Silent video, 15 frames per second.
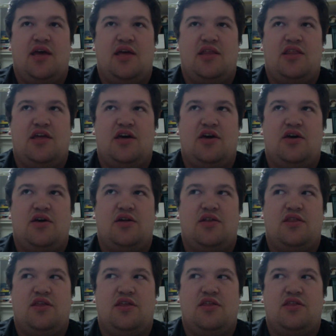
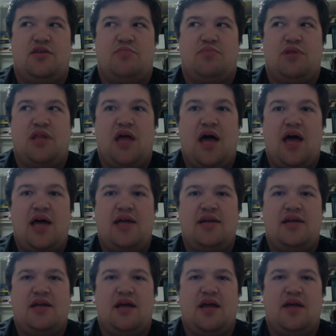The
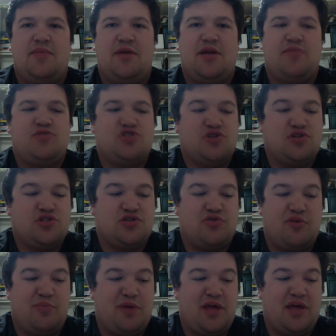plot, I'm sure it's
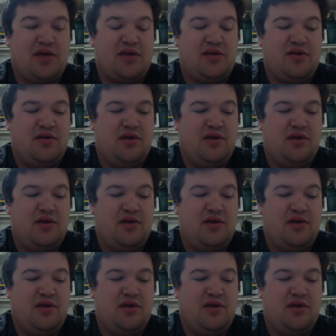gripping.